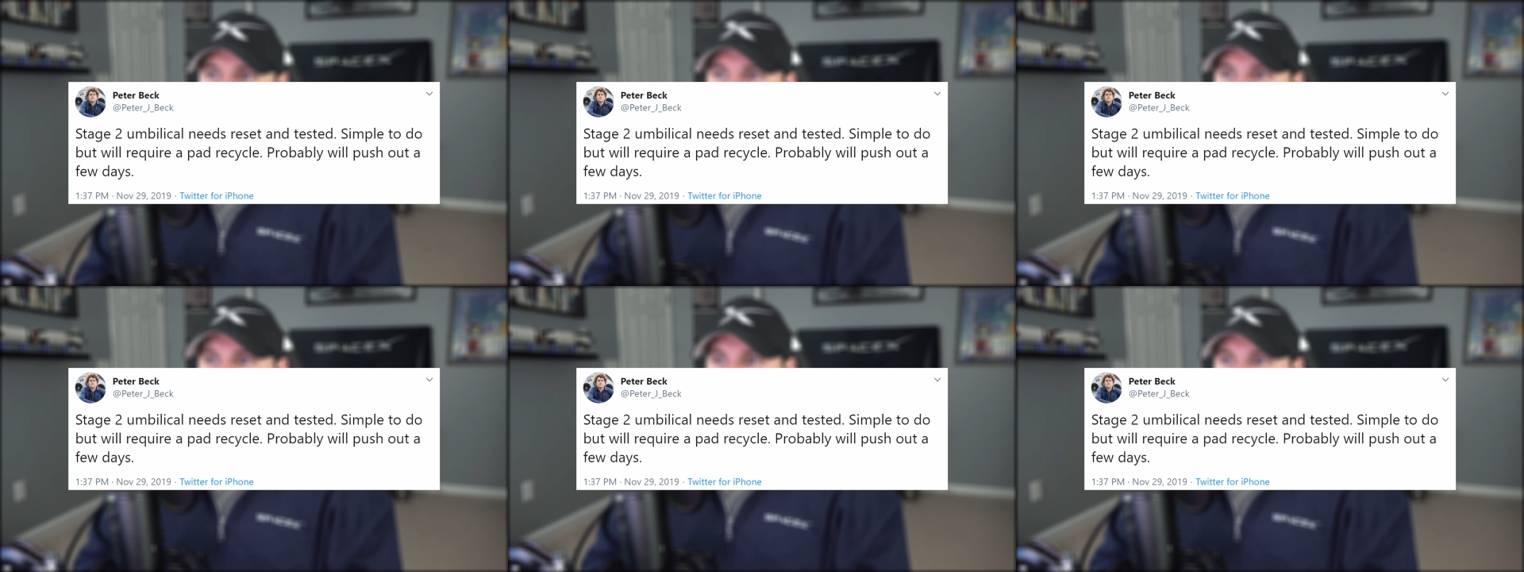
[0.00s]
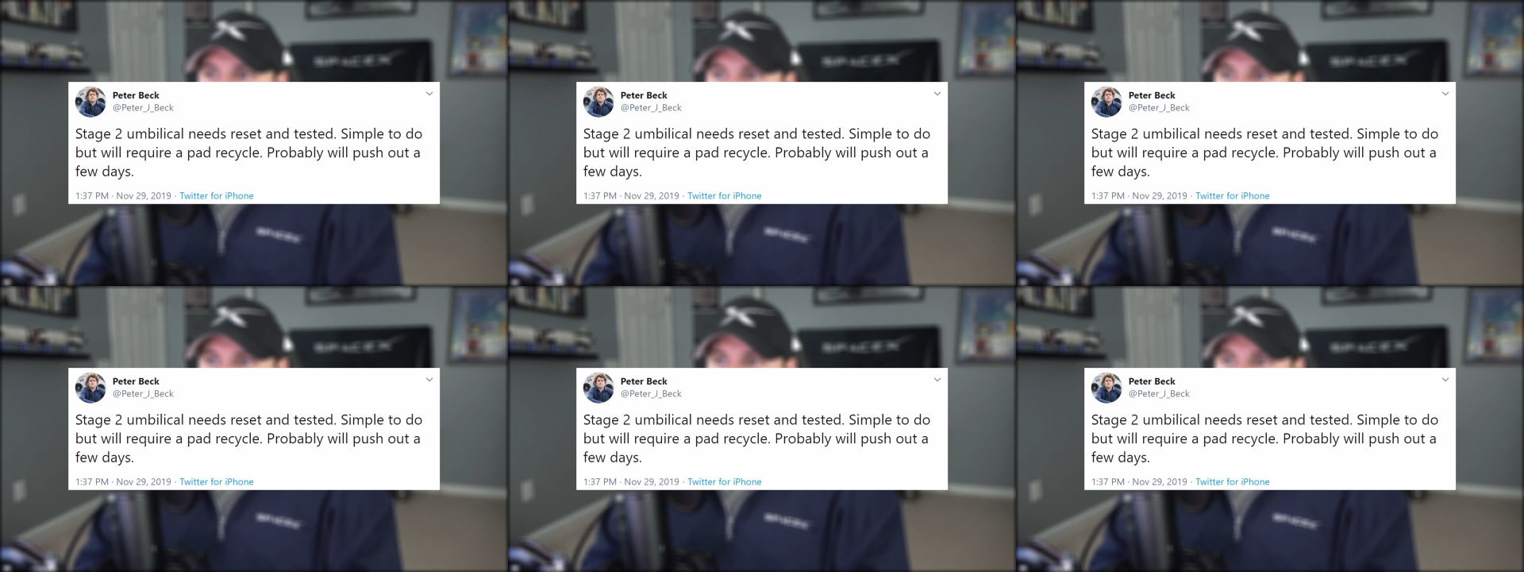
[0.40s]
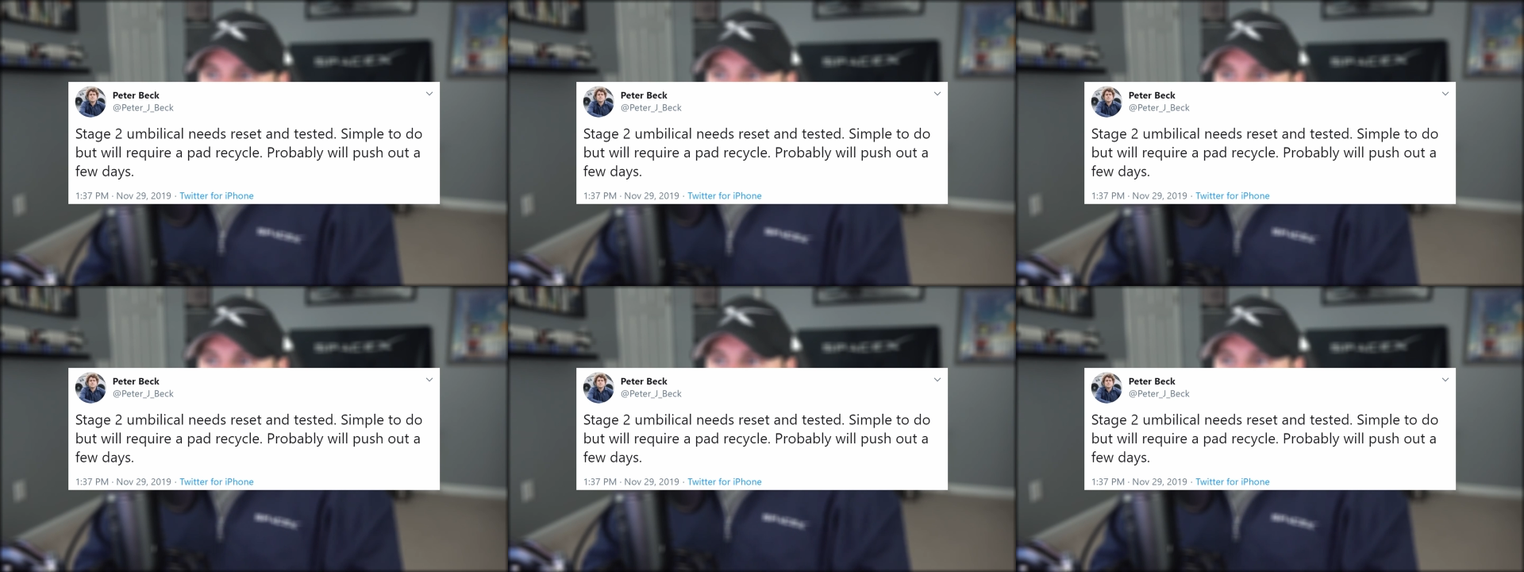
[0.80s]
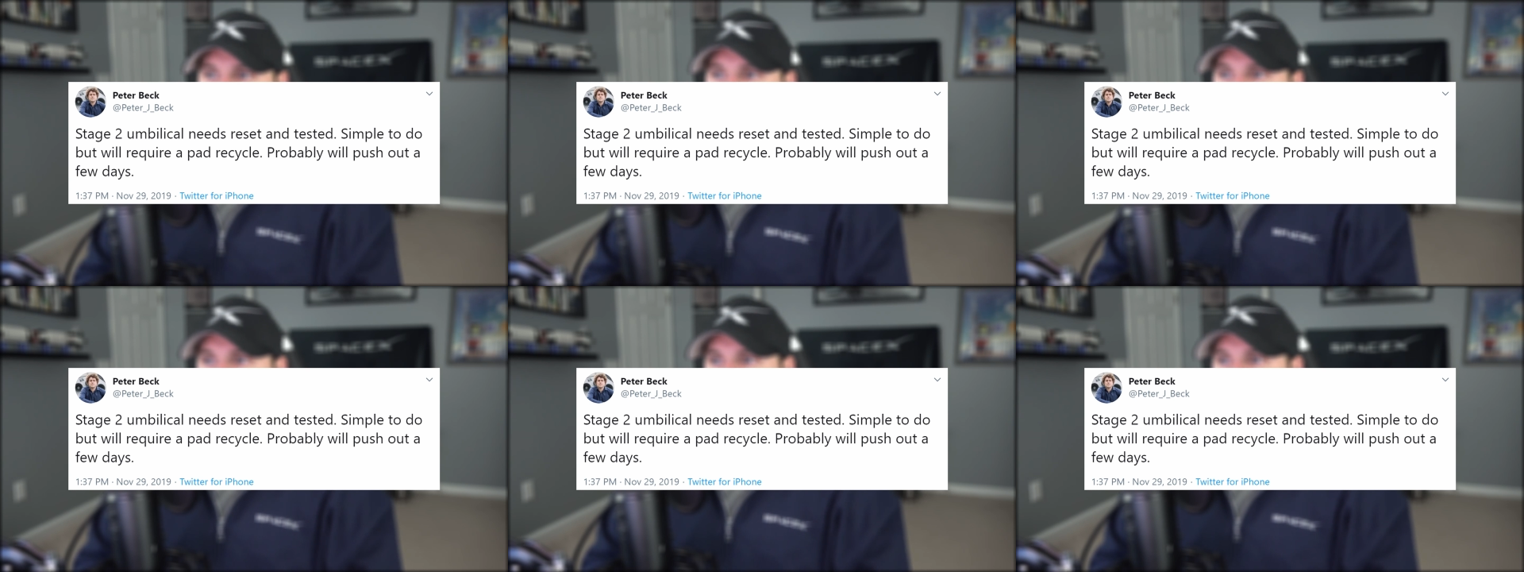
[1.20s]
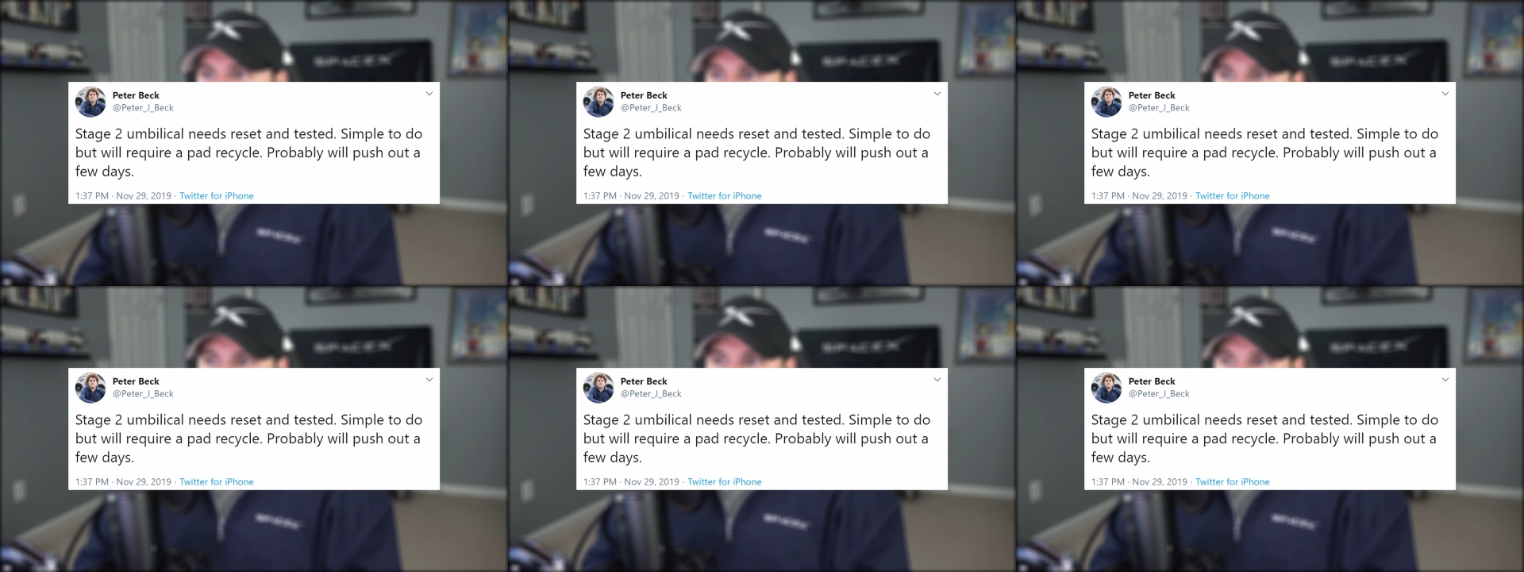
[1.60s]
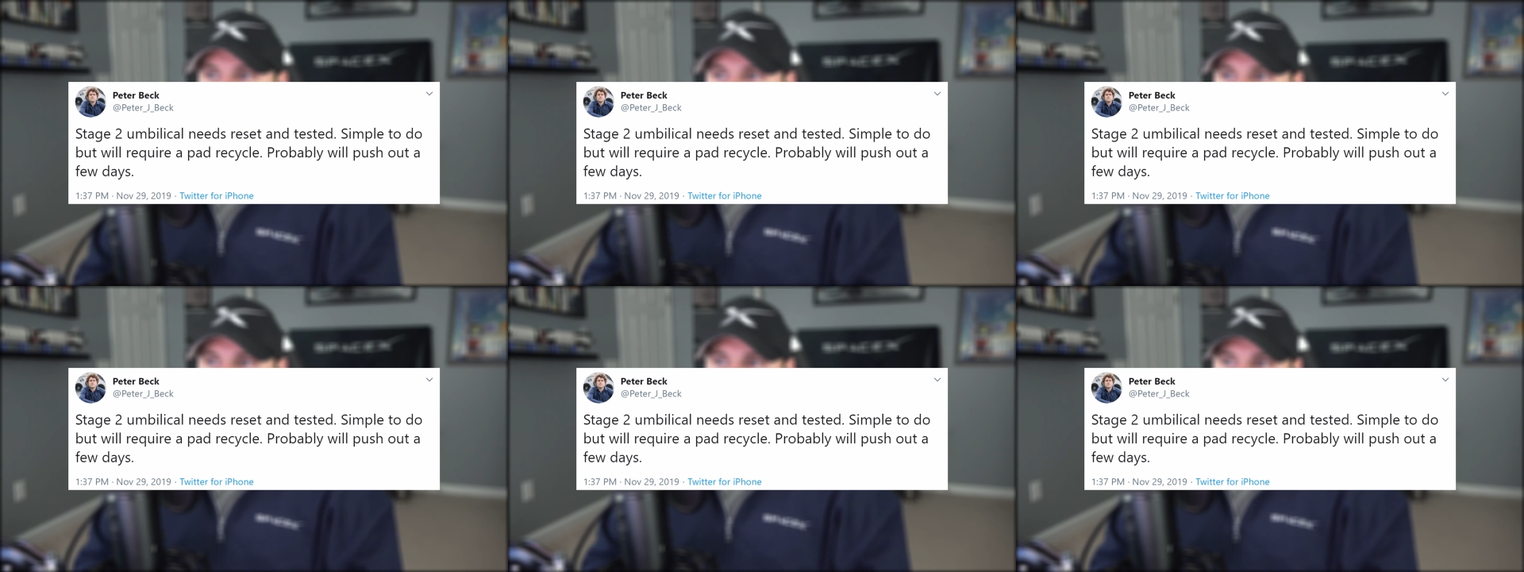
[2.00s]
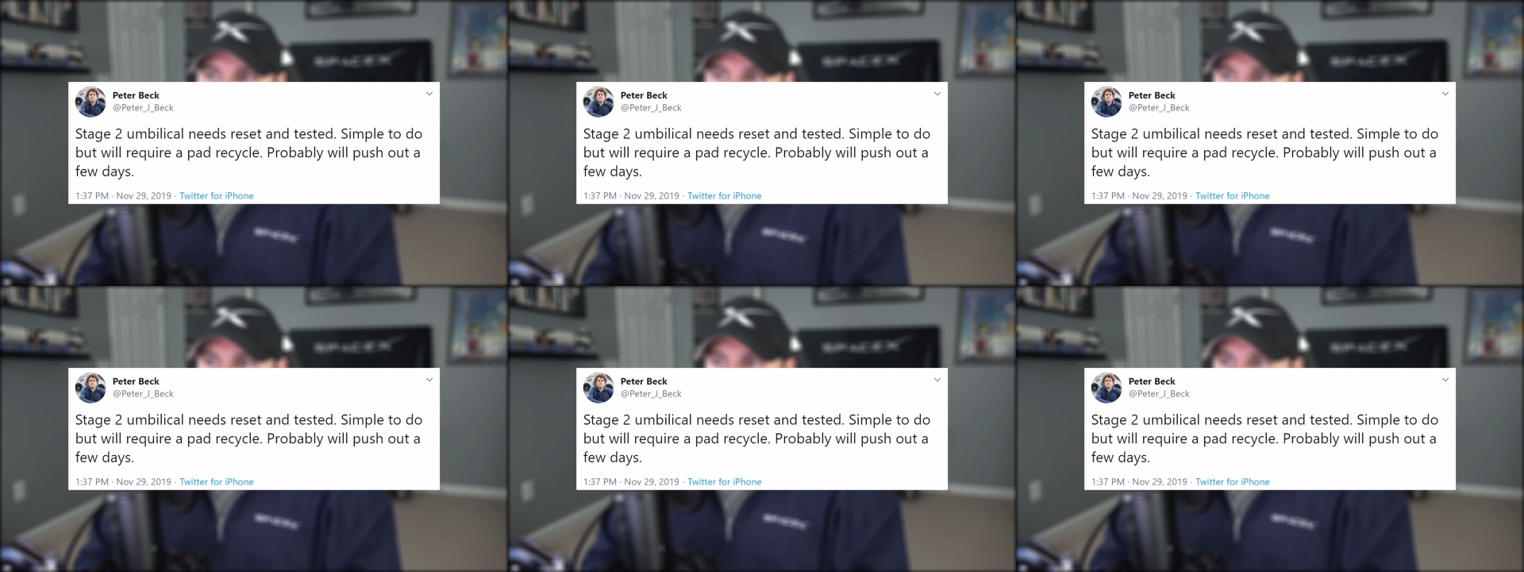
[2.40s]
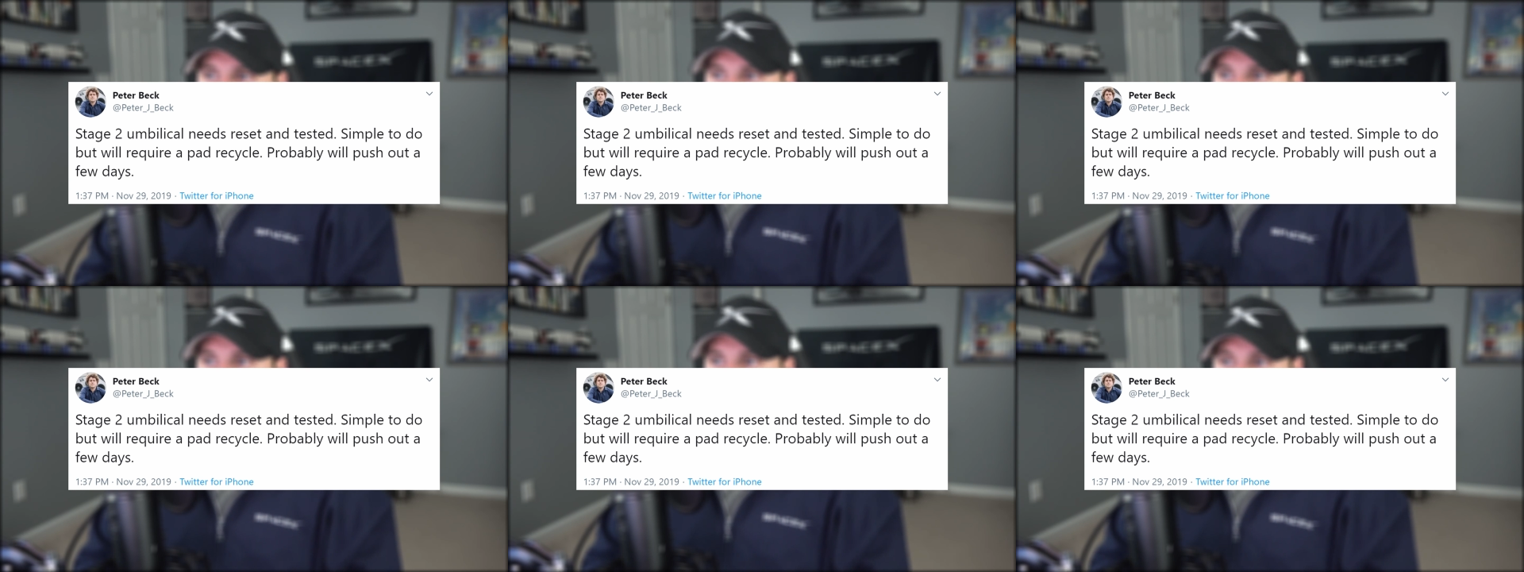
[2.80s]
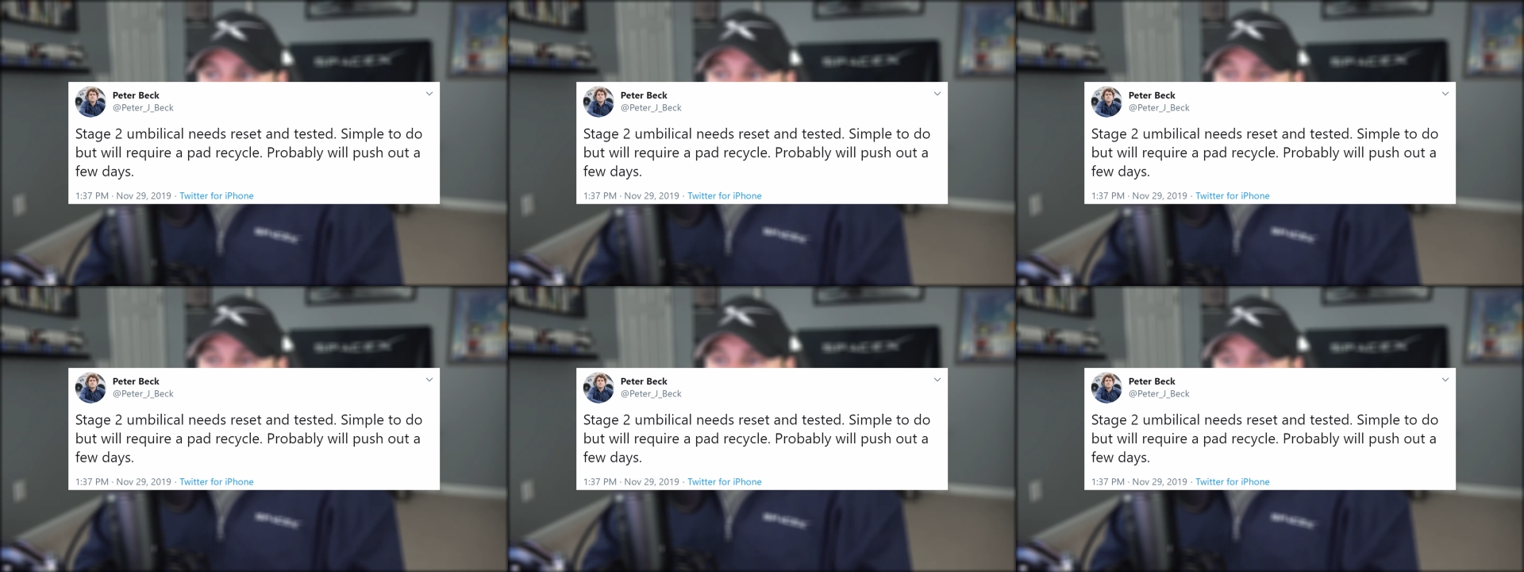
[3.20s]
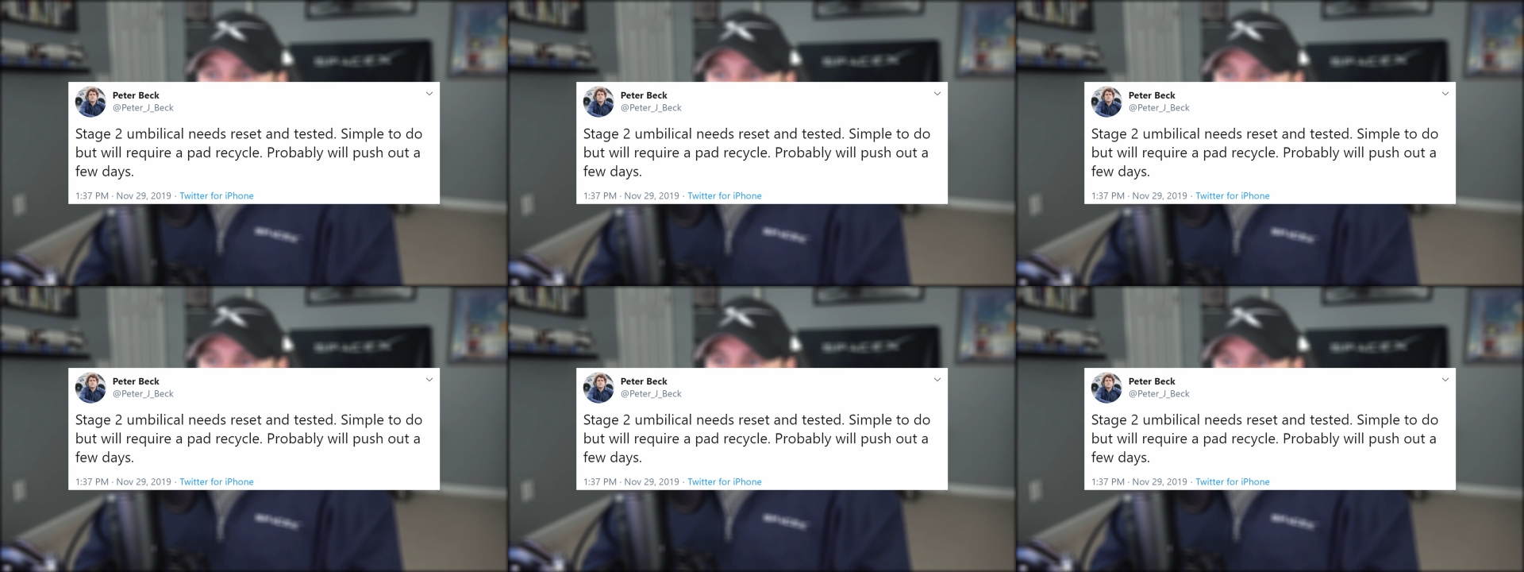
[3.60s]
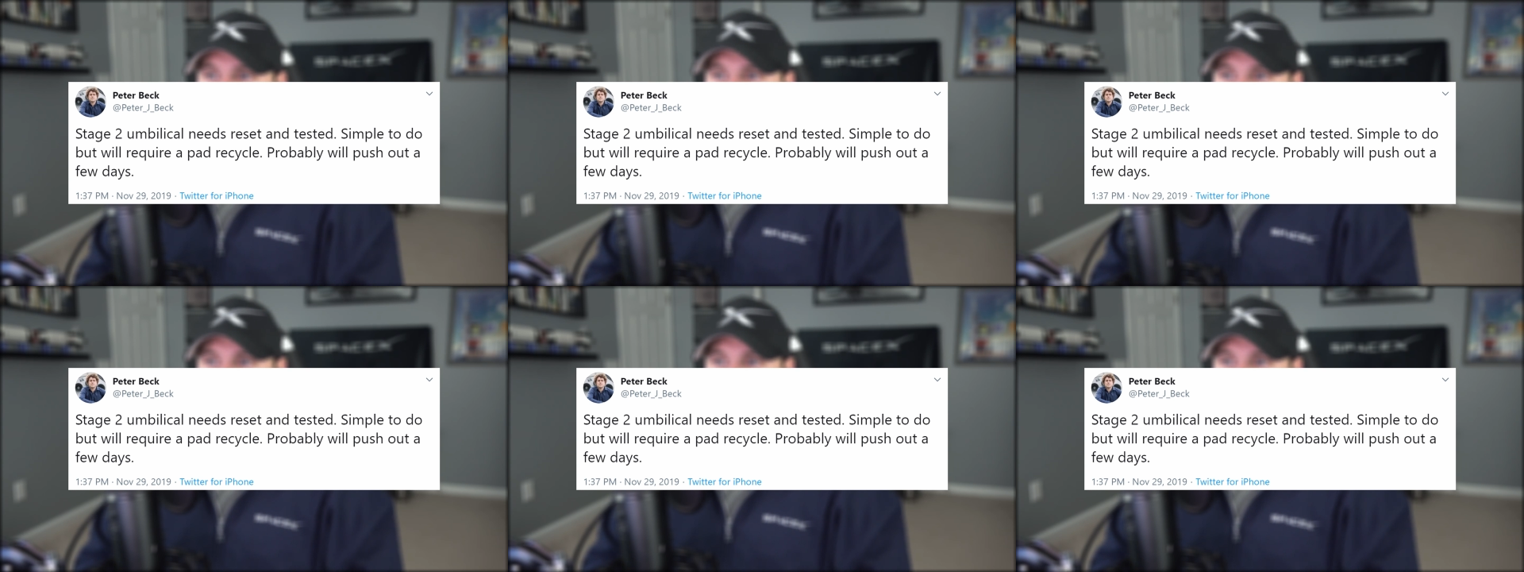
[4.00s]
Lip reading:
Nobody's mouth can be seen.